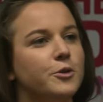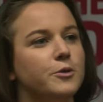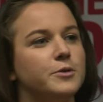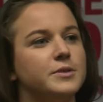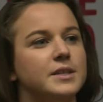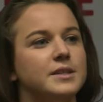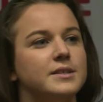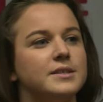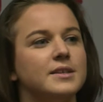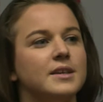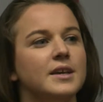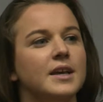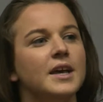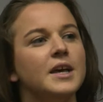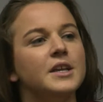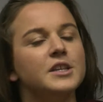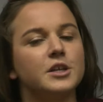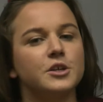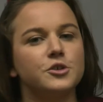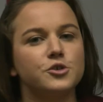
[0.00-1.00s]
uses
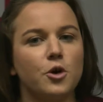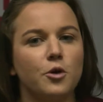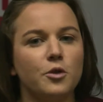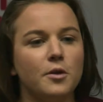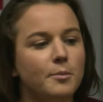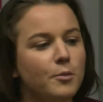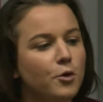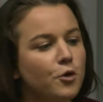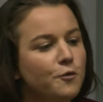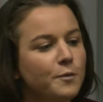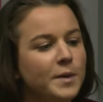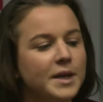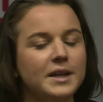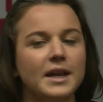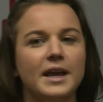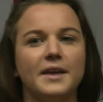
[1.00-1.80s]
to control the movement